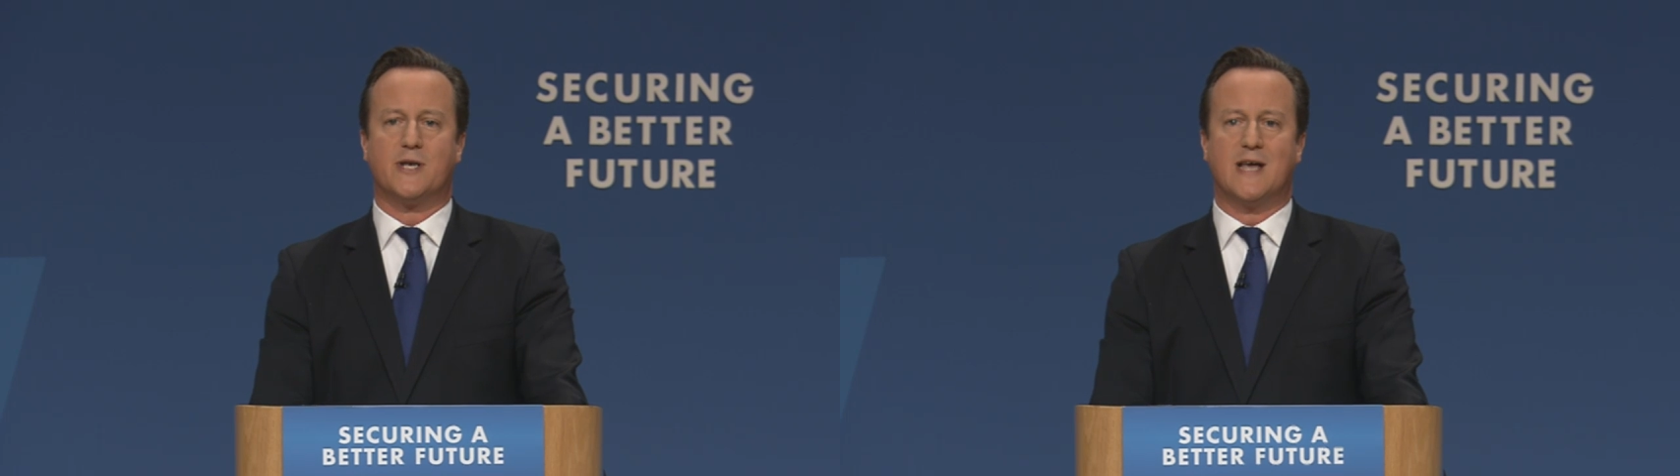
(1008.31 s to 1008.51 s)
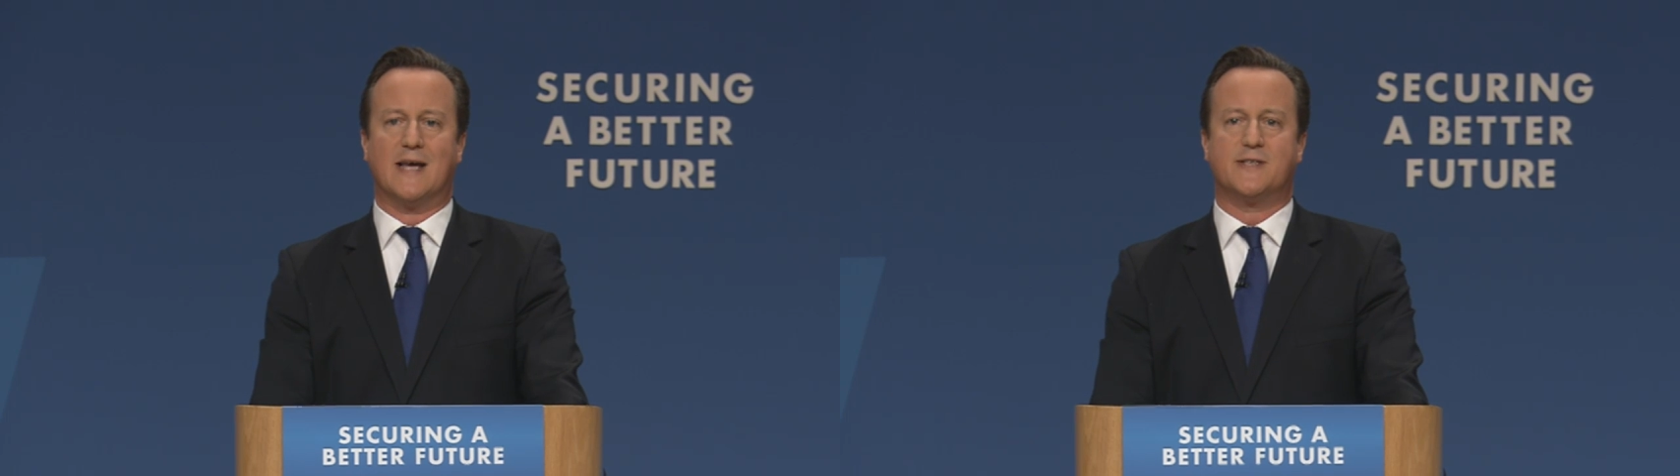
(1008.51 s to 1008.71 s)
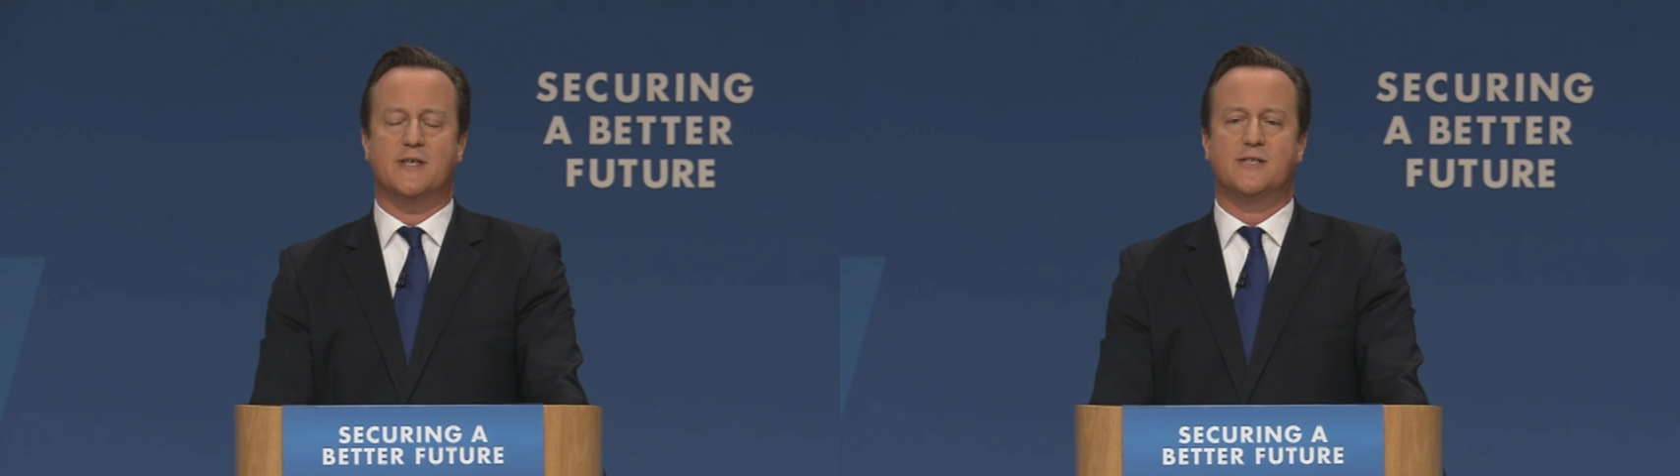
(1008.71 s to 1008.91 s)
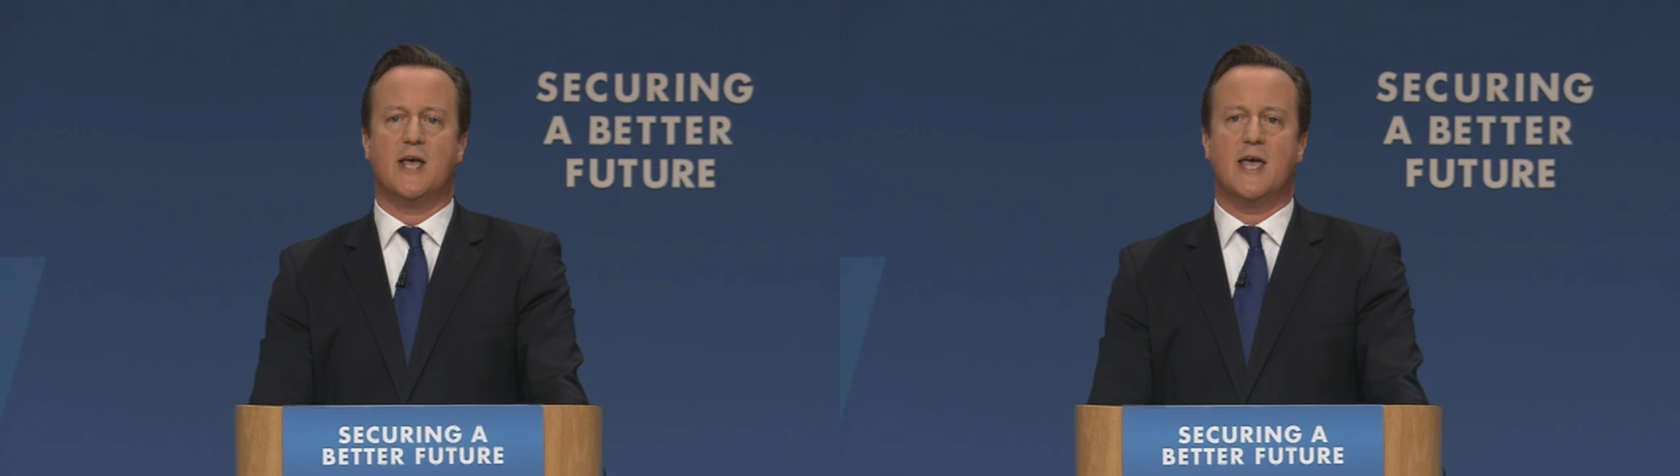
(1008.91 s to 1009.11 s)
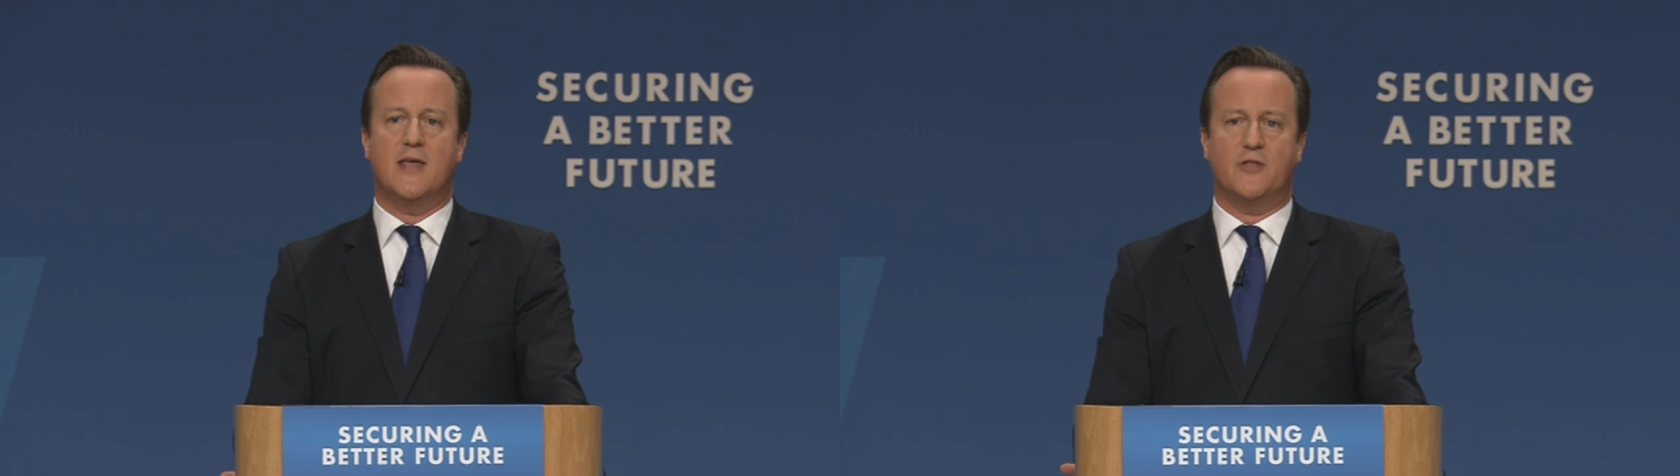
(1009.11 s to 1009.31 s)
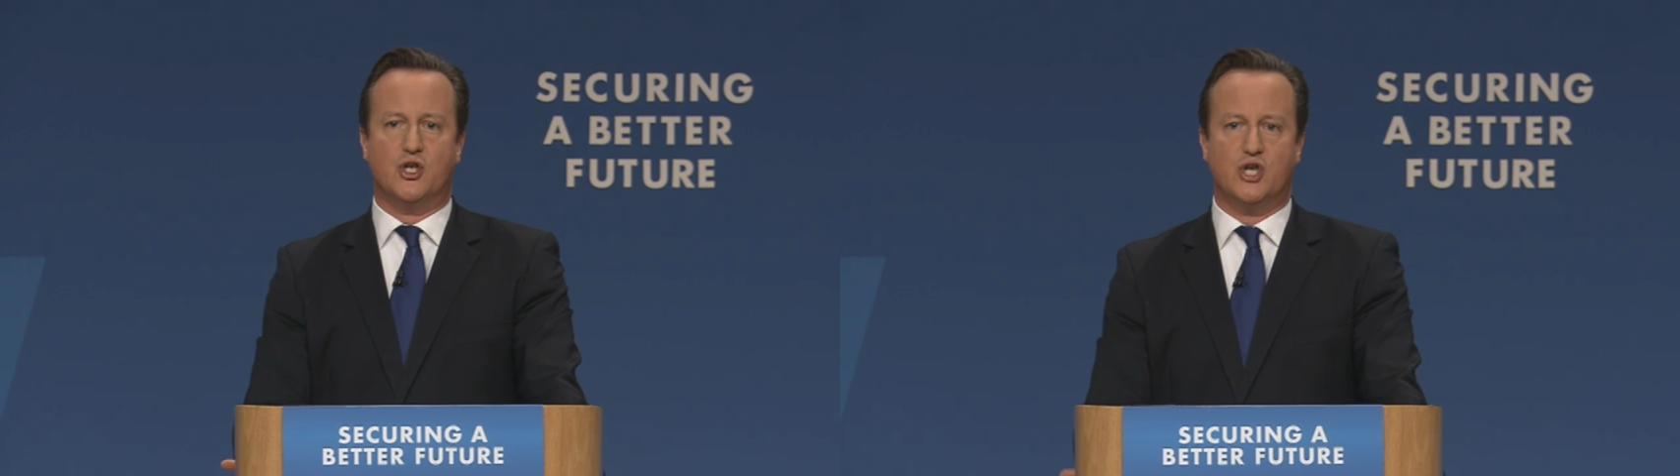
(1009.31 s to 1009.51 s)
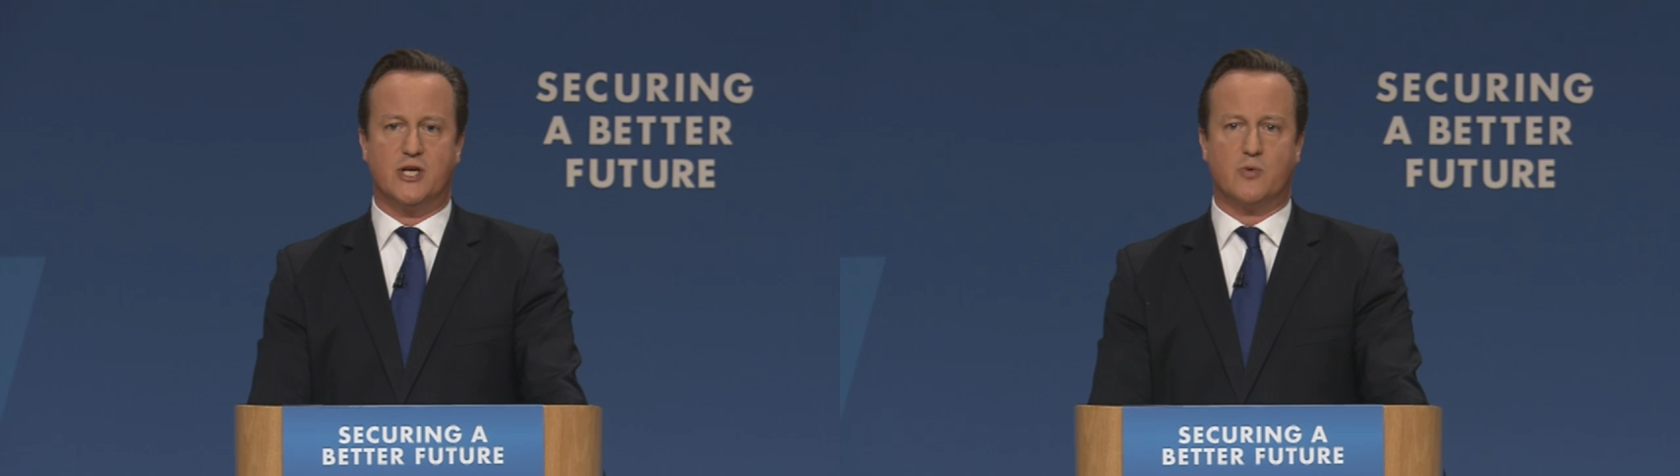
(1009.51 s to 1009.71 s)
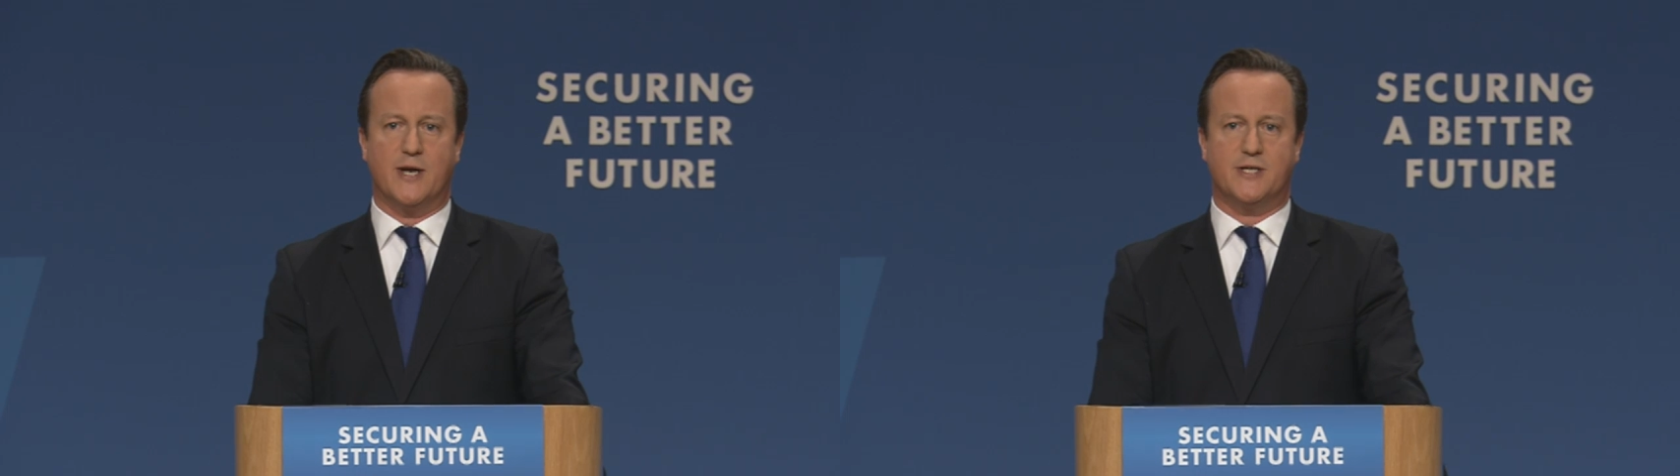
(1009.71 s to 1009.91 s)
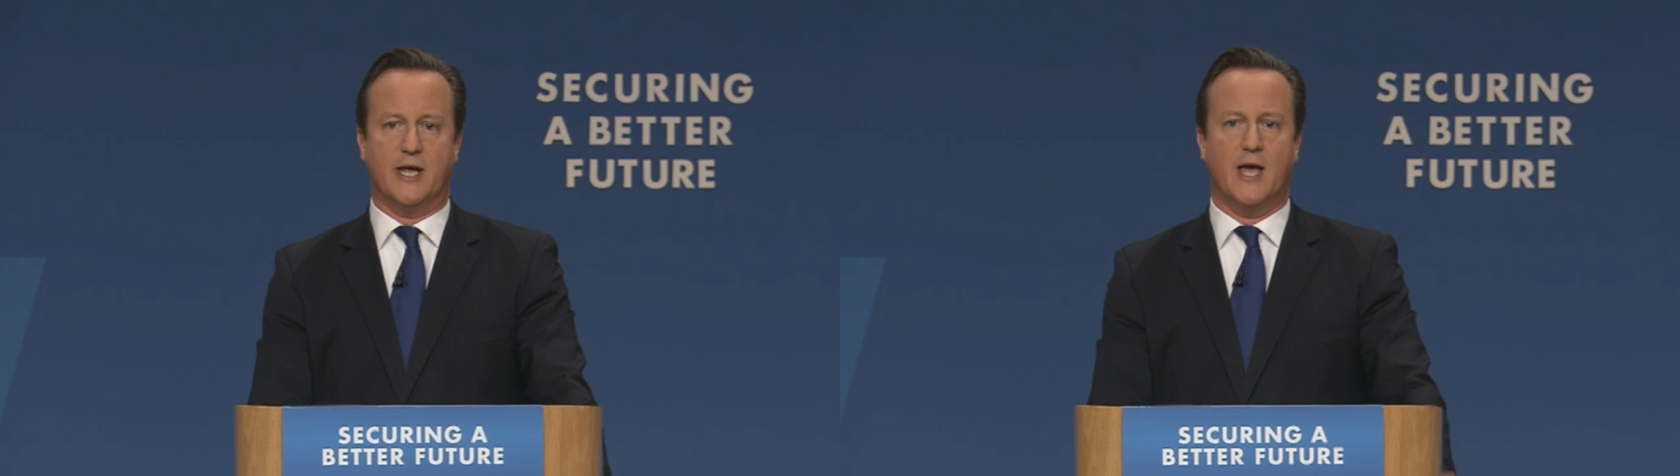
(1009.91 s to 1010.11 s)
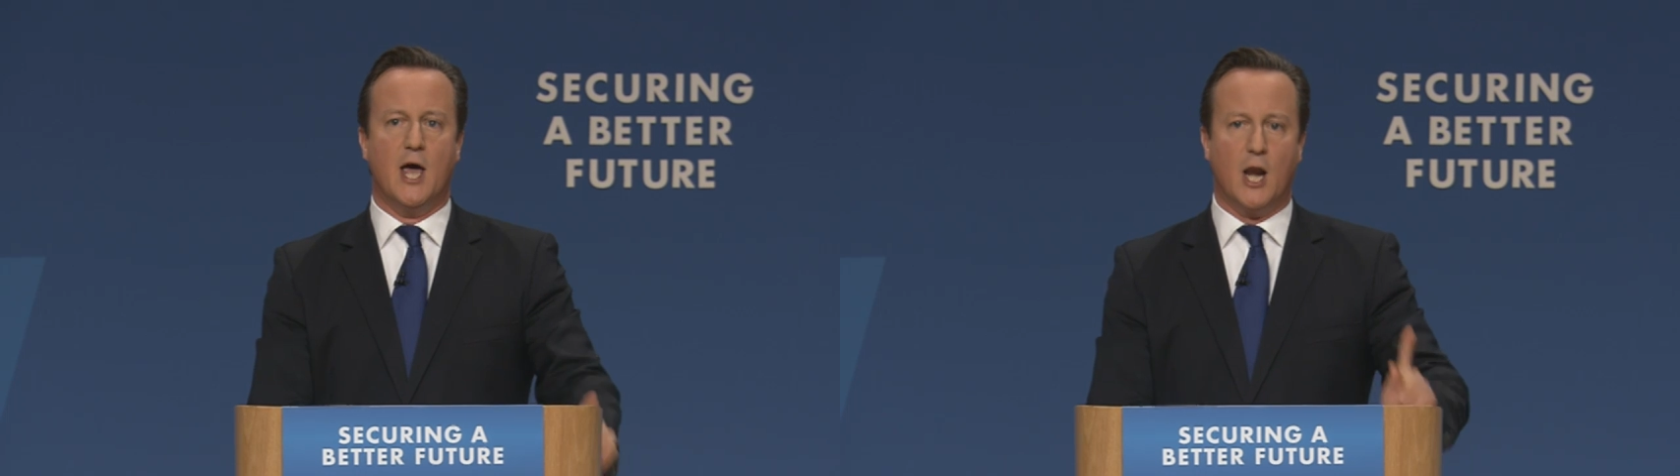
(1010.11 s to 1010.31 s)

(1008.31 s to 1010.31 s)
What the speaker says: taxes in the G20.